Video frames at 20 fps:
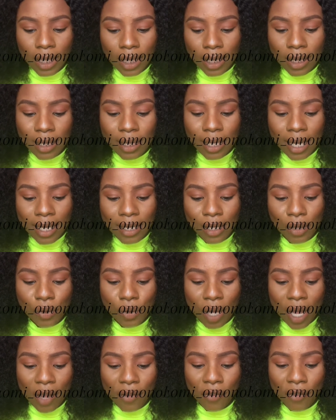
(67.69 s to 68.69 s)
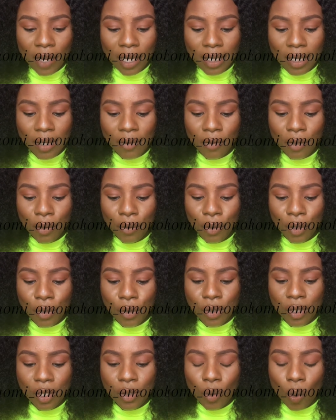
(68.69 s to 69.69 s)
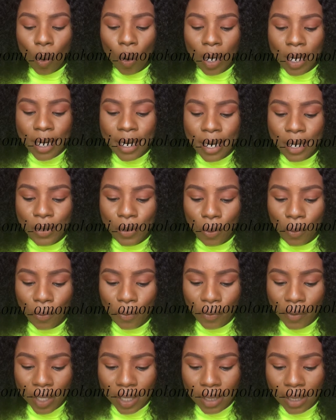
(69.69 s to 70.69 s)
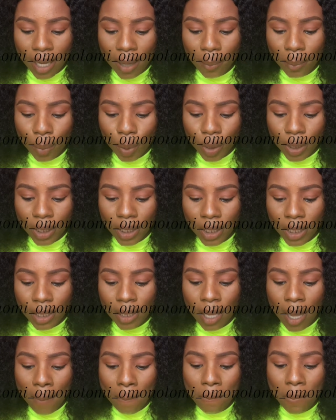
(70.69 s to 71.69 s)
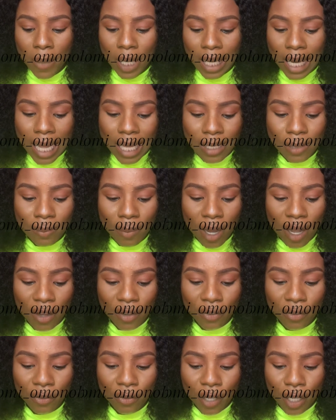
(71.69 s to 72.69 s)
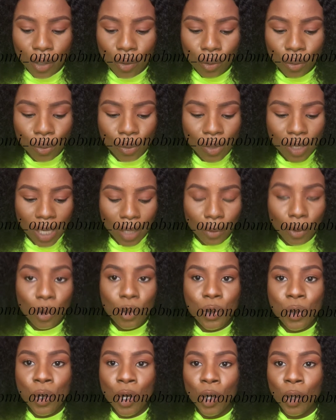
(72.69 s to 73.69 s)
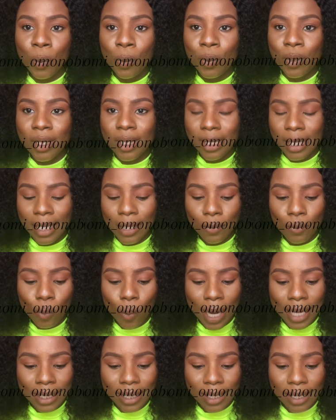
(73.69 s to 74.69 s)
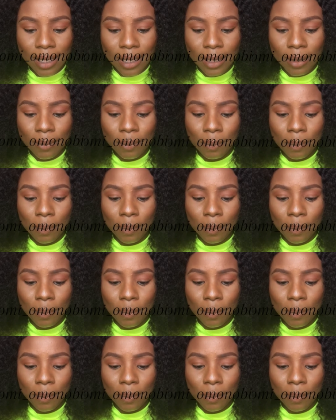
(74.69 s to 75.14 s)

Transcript: It says it effectively reduces oiliness of face and body, melasma, freckles, and also help with skin whitening,